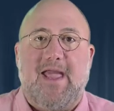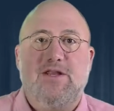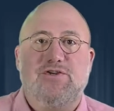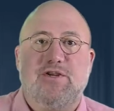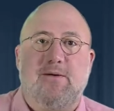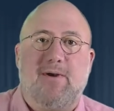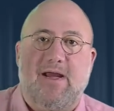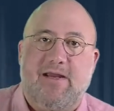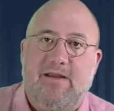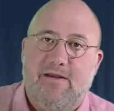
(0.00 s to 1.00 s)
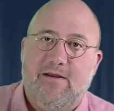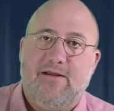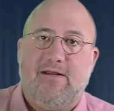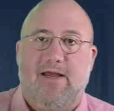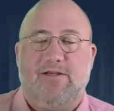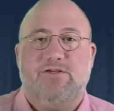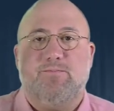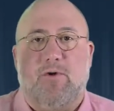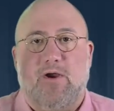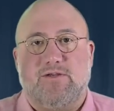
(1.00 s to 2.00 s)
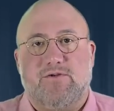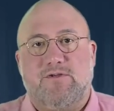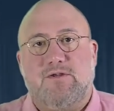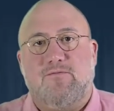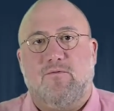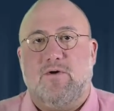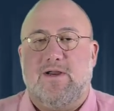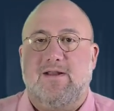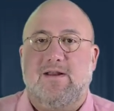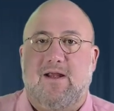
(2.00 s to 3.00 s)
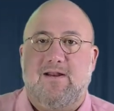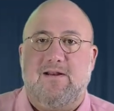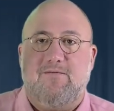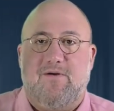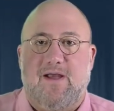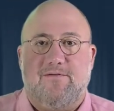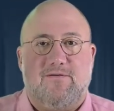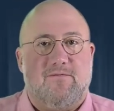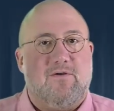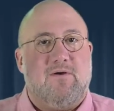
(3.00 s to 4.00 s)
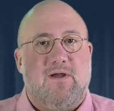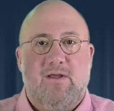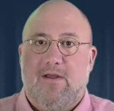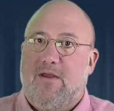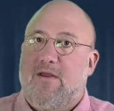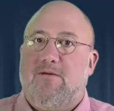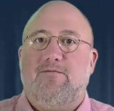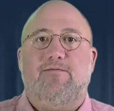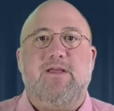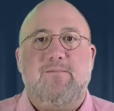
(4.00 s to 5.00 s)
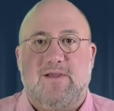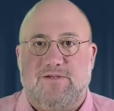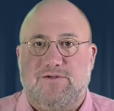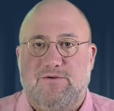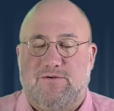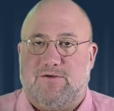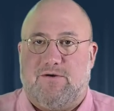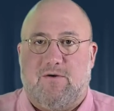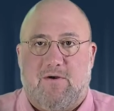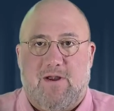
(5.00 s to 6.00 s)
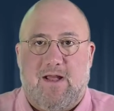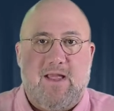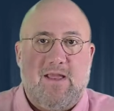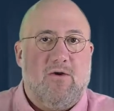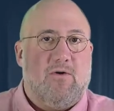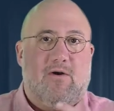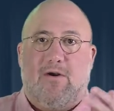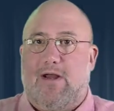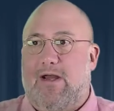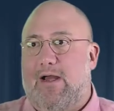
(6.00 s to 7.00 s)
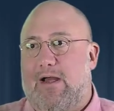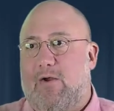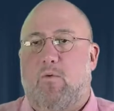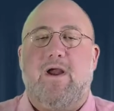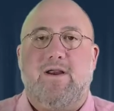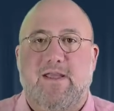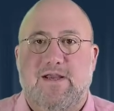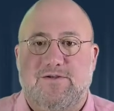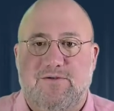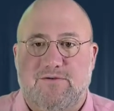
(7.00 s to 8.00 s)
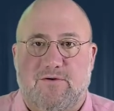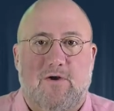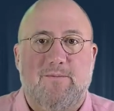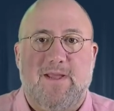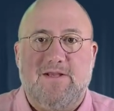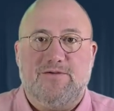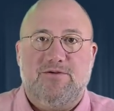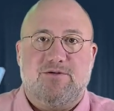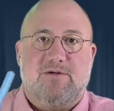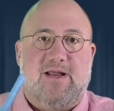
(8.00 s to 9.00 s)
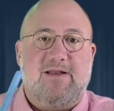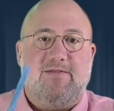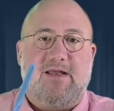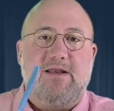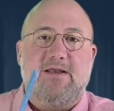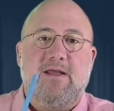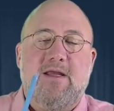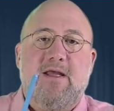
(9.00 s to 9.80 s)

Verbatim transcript: H D M I Connect Spark starts at four ninety-nine ninety-five. So if you're a vMix user or a, or a Wirecast user, an O B S user, any, any,